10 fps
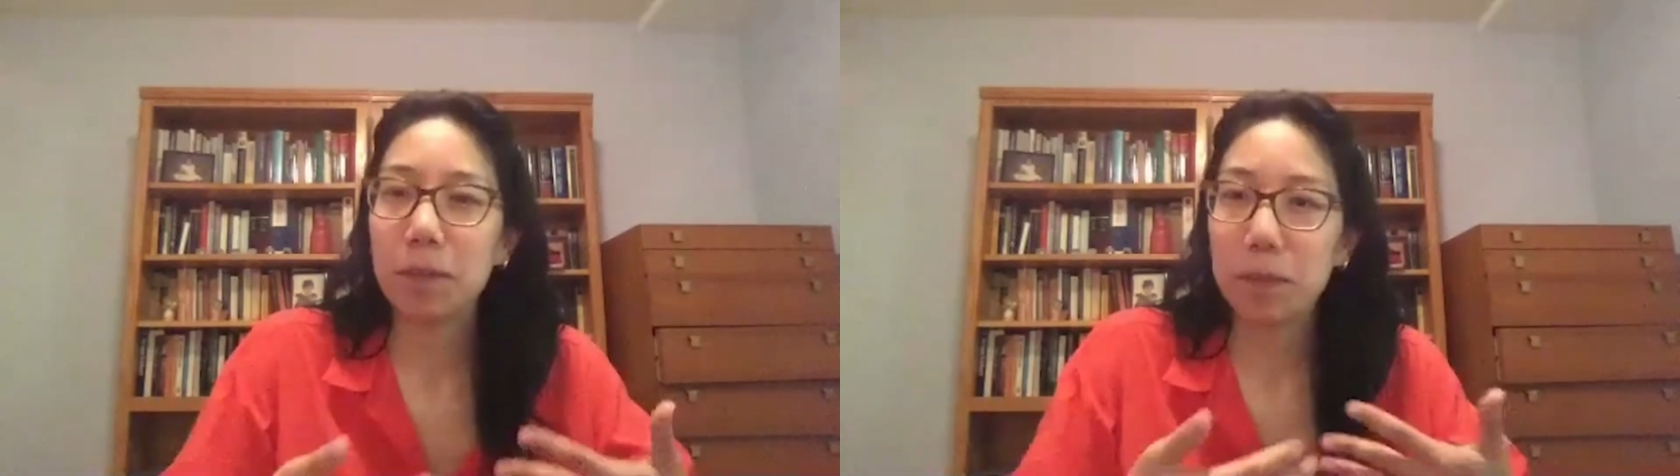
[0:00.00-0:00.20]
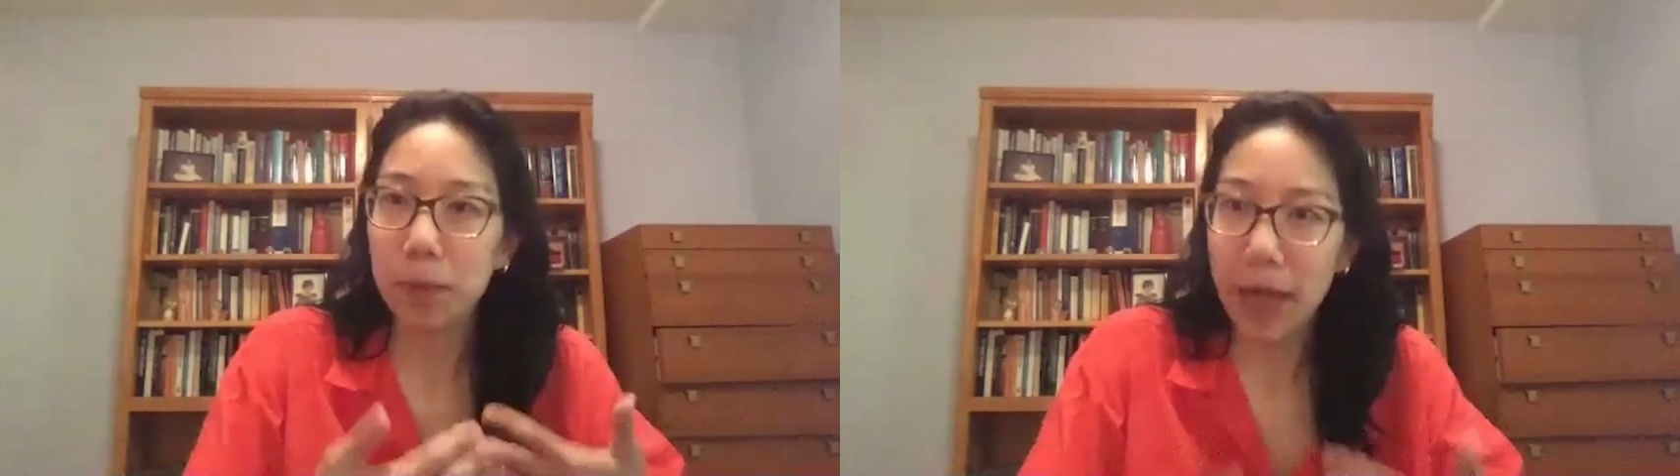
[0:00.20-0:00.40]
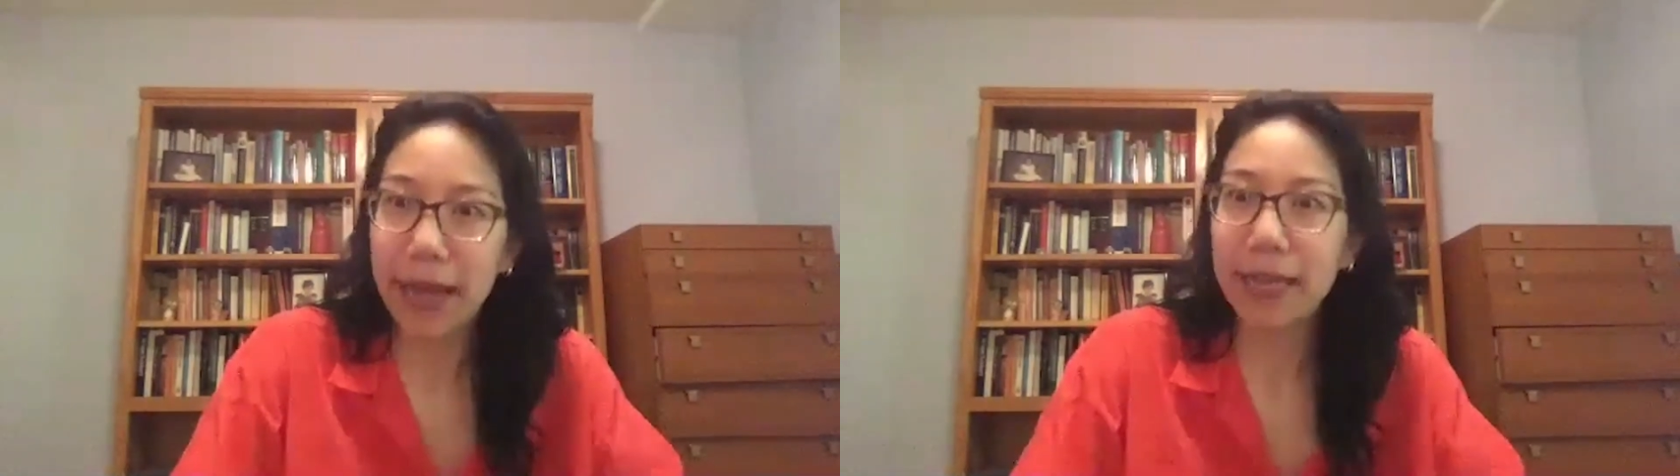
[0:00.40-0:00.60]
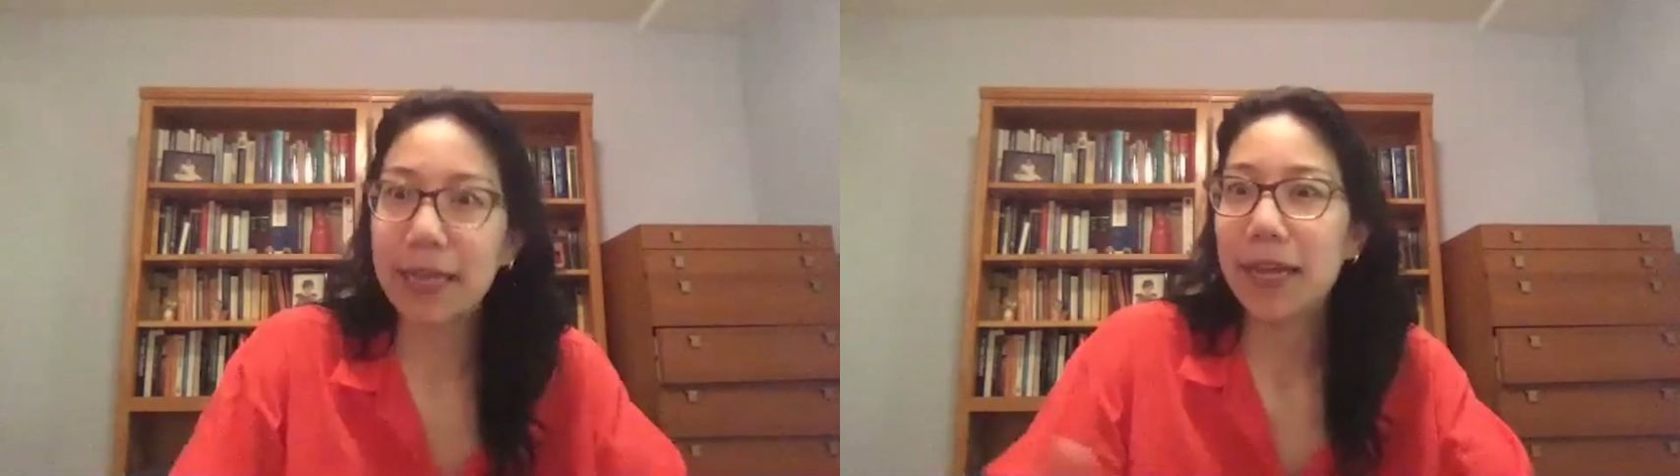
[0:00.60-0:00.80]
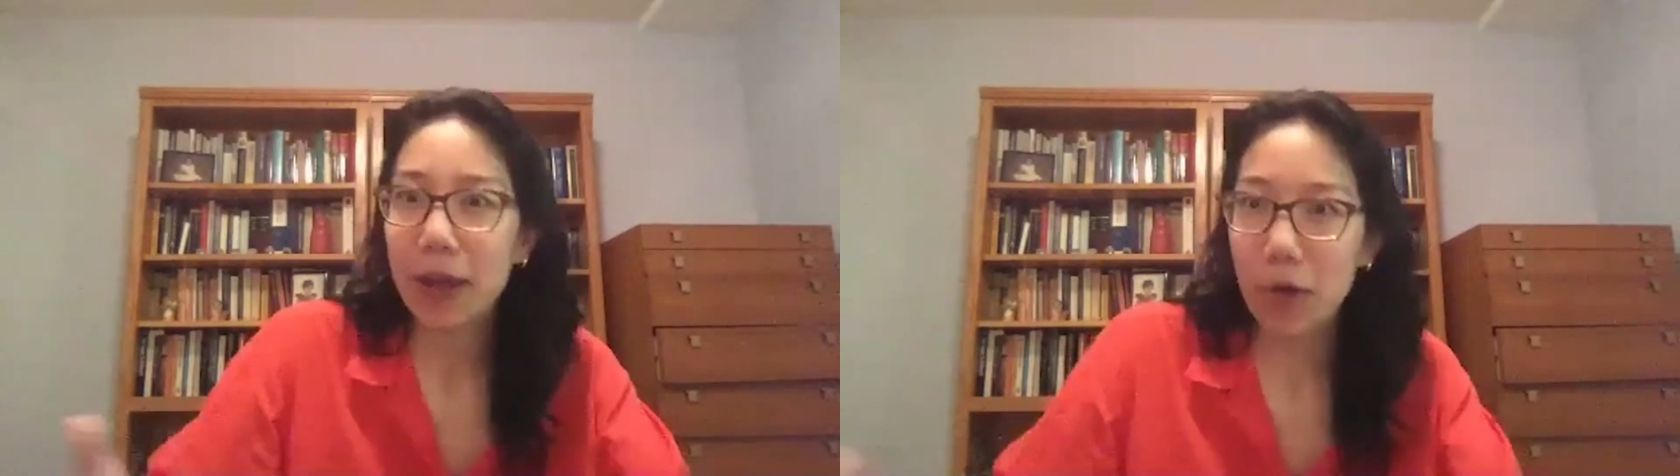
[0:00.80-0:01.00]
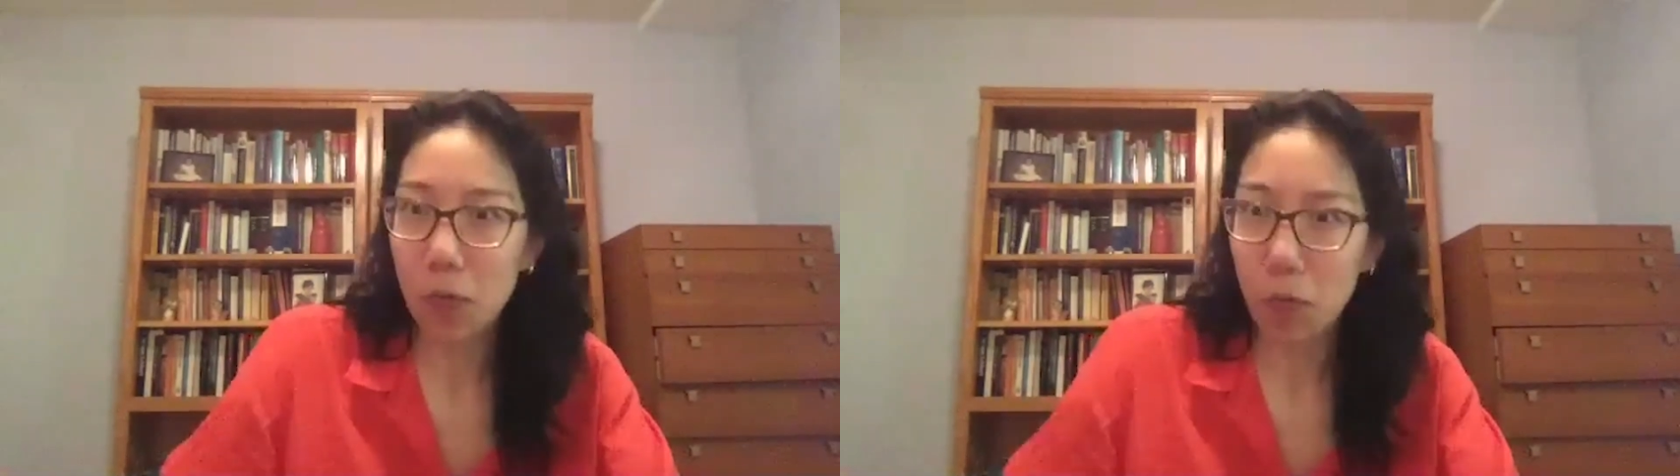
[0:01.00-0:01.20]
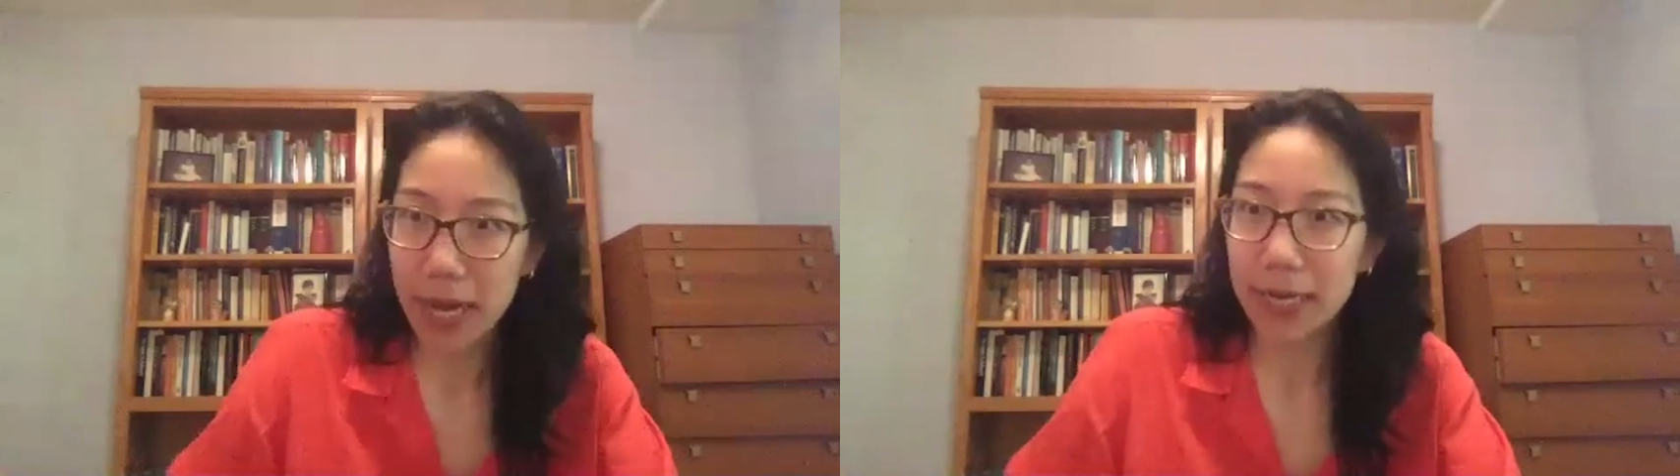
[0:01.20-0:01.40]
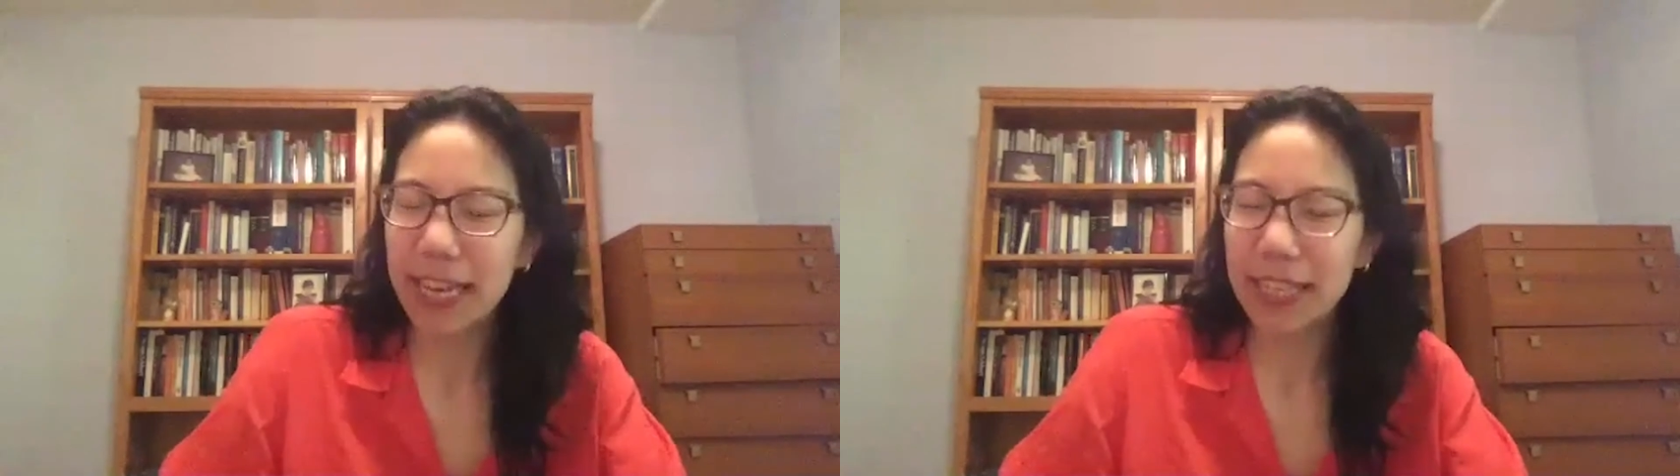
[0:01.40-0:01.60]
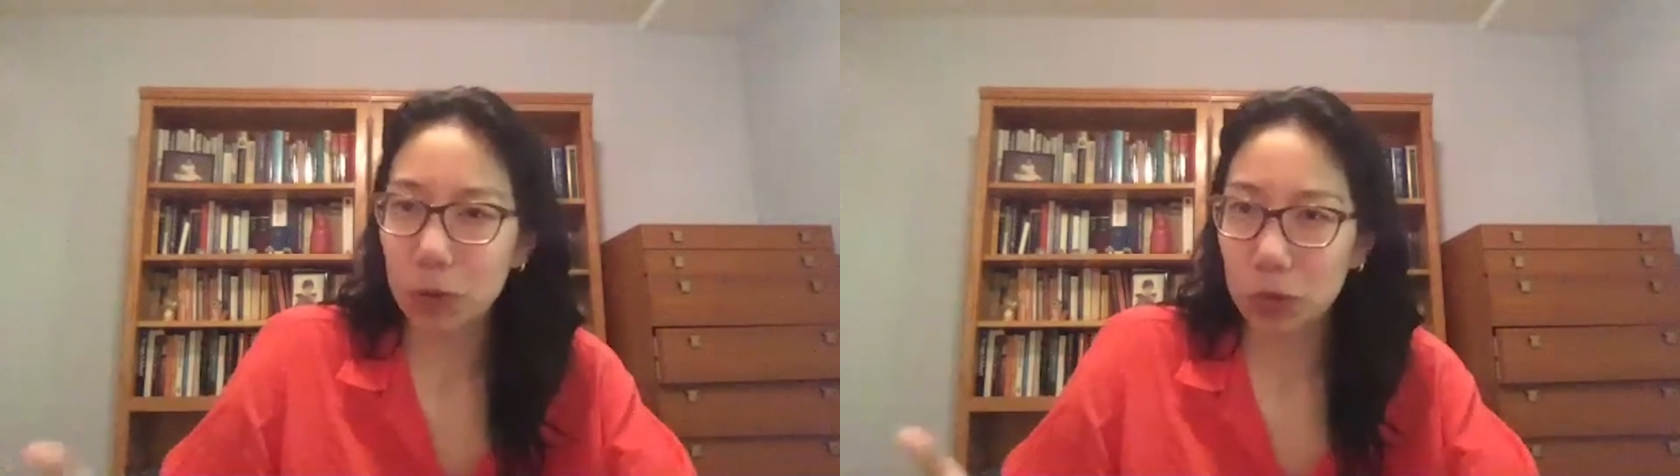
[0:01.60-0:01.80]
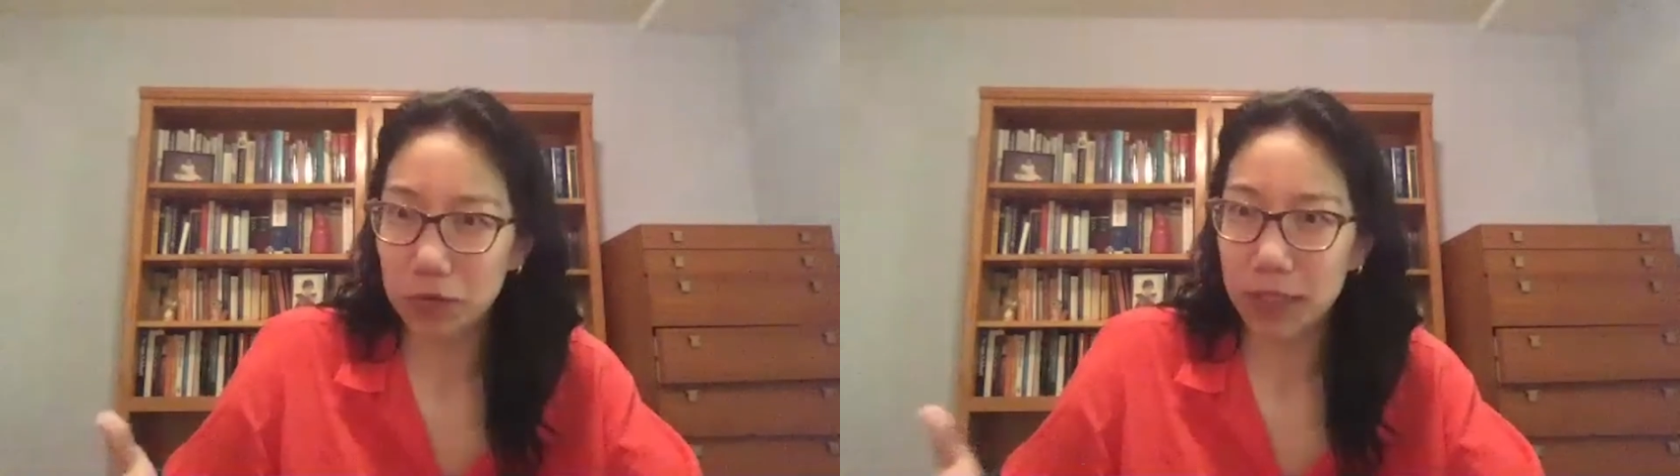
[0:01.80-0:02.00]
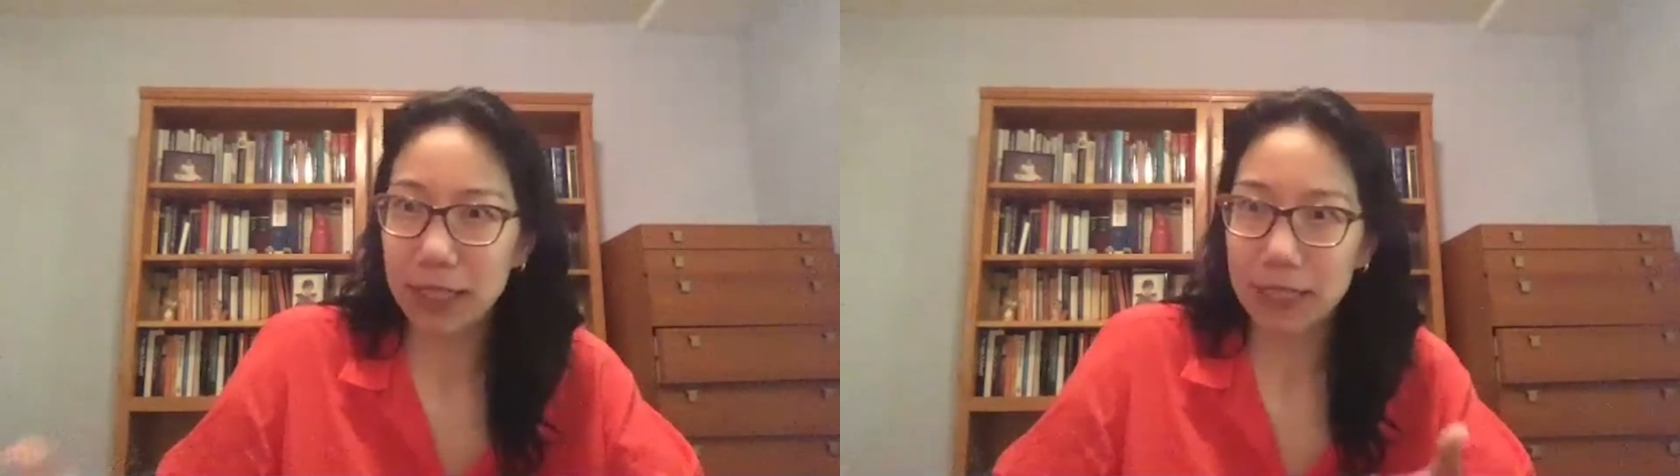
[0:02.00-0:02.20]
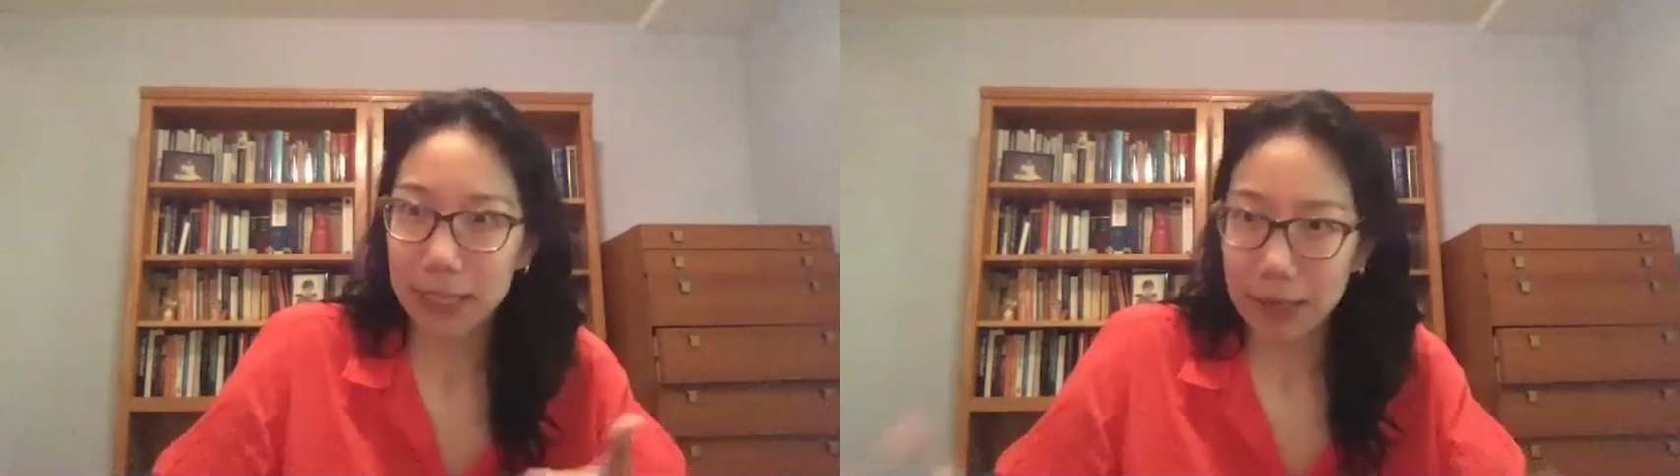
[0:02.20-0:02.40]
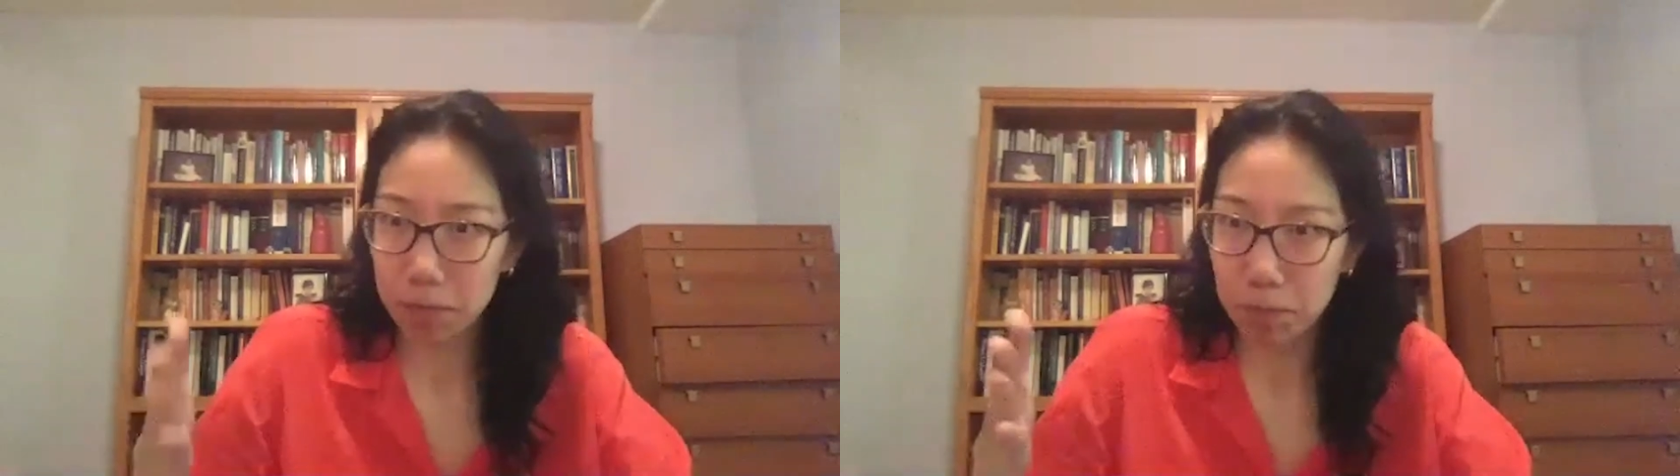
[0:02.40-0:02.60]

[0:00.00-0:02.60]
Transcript: Black, white as sort of these like